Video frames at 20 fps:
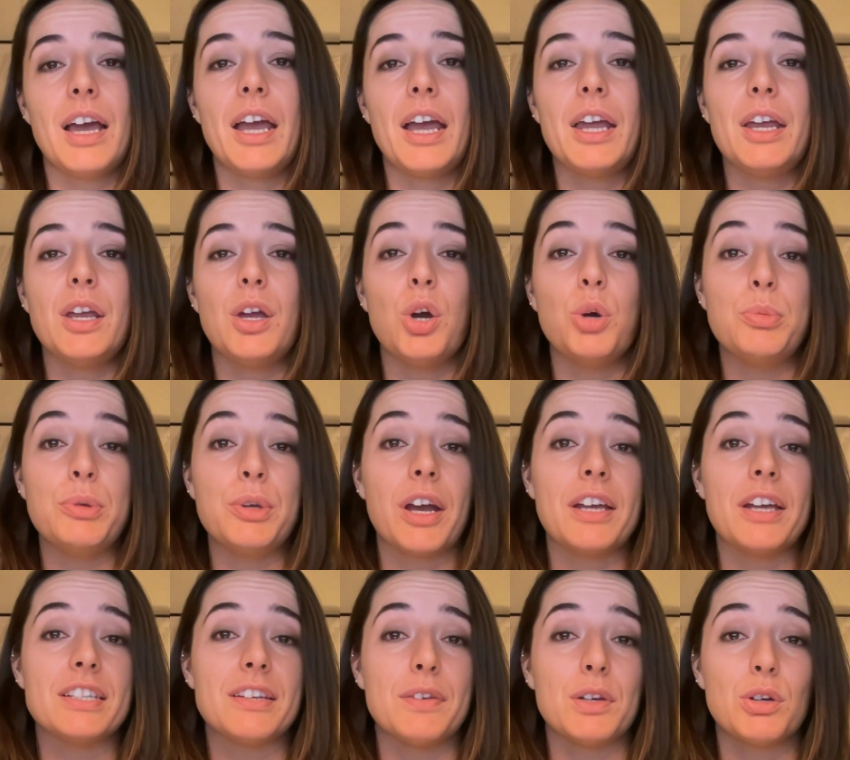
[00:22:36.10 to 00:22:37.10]
hope you guys
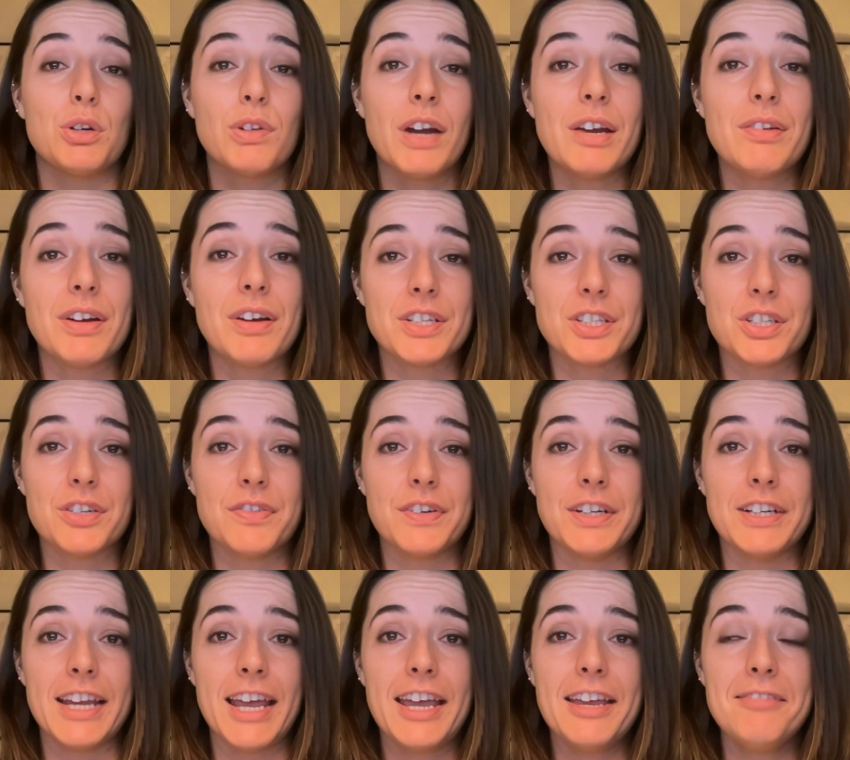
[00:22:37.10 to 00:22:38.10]
have a great rest of your
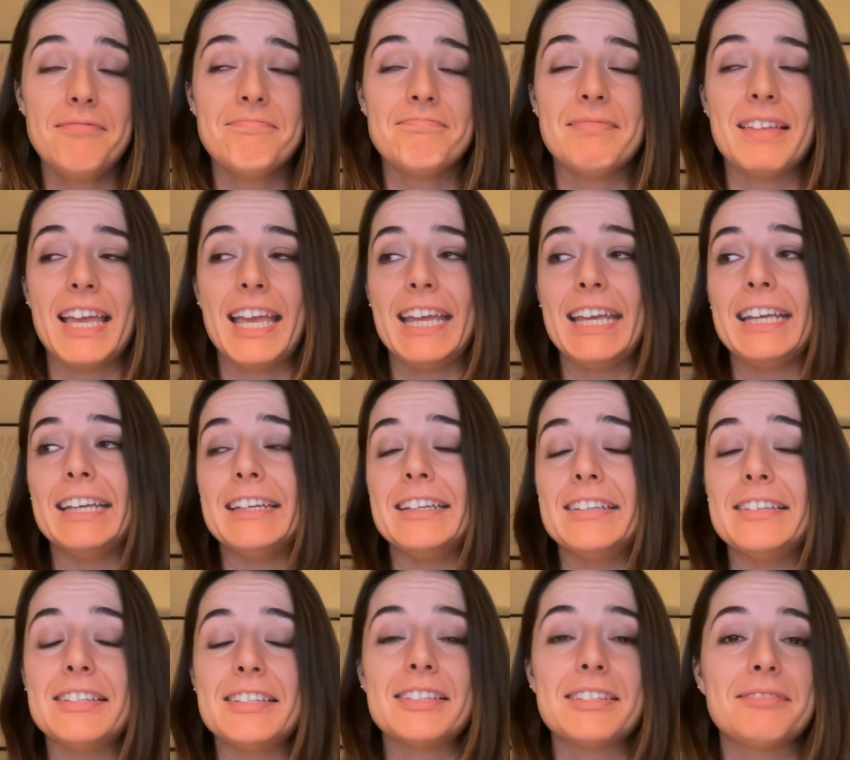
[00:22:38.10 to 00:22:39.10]
day,
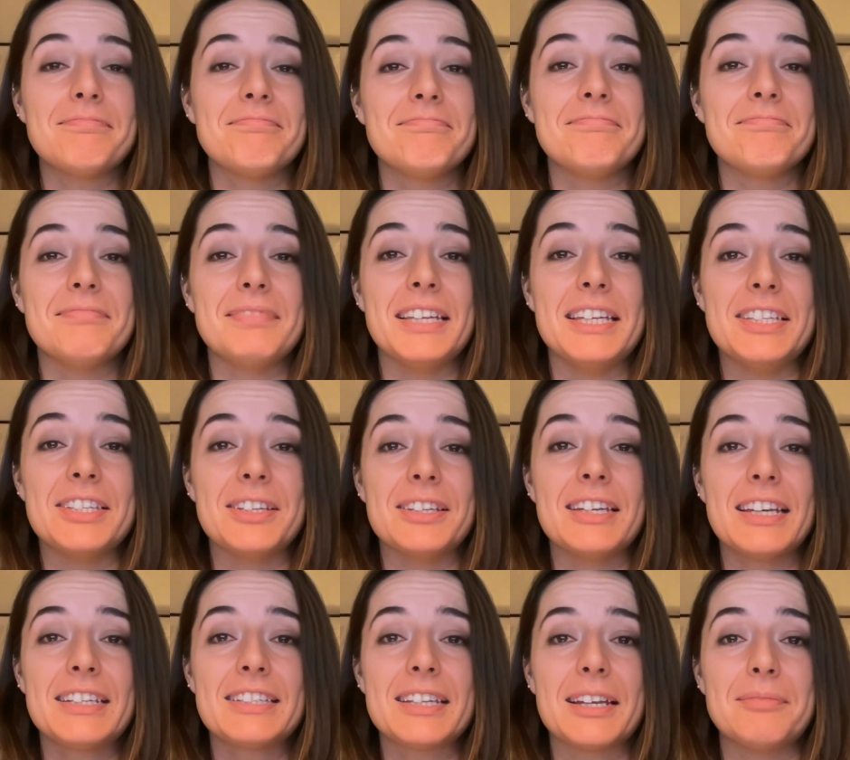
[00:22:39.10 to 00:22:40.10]
and until
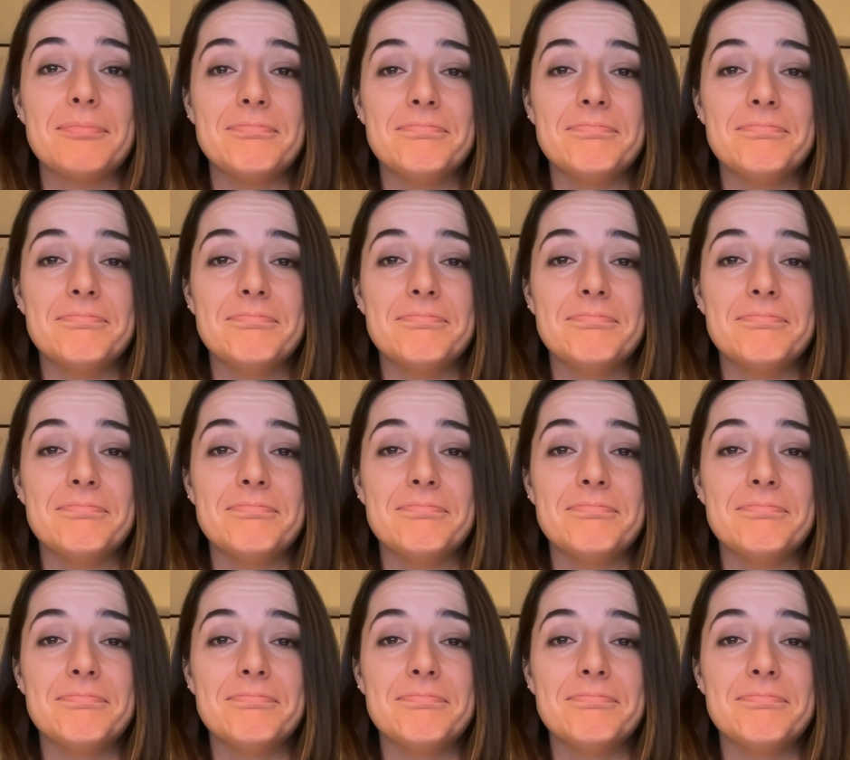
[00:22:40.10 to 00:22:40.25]
next time.